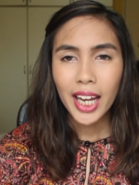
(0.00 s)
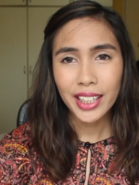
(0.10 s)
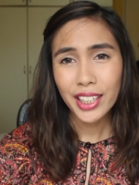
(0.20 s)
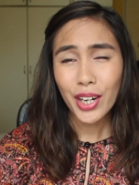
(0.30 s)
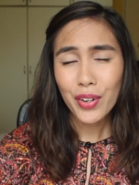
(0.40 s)

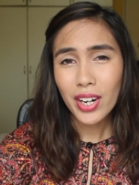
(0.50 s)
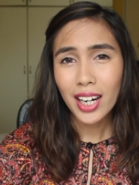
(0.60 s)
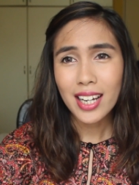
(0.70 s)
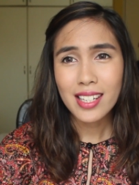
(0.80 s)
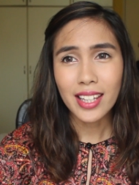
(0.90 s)
and then I
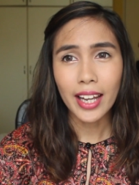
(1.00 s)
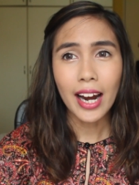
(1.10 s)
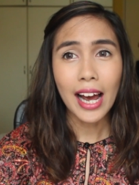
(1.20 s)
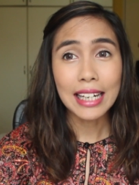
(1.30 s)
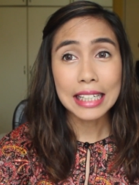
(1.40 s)
realized
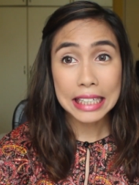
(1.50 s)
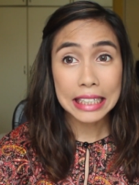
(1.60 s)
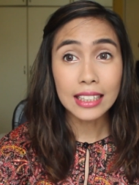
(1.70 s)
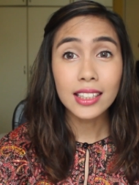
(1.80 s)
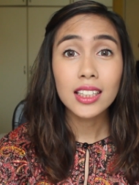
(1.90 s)
that I
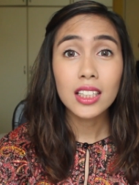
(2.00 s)
needed